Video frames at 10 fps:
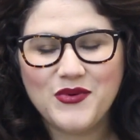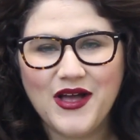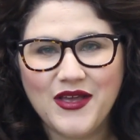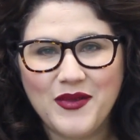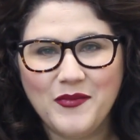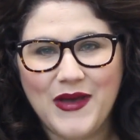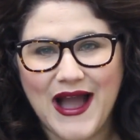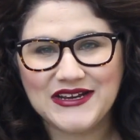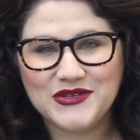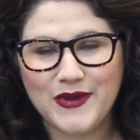Welcome
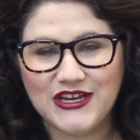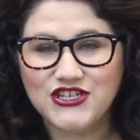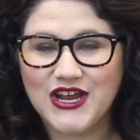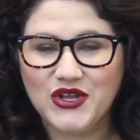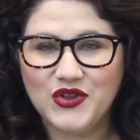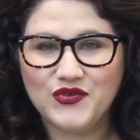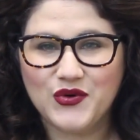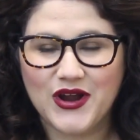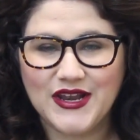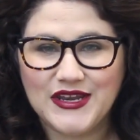back to my channel
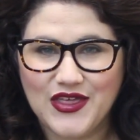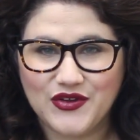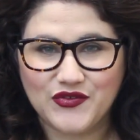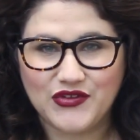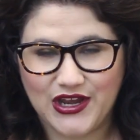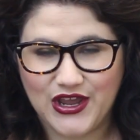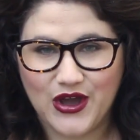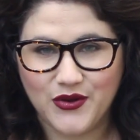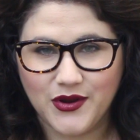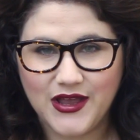for another
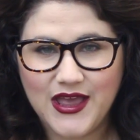video.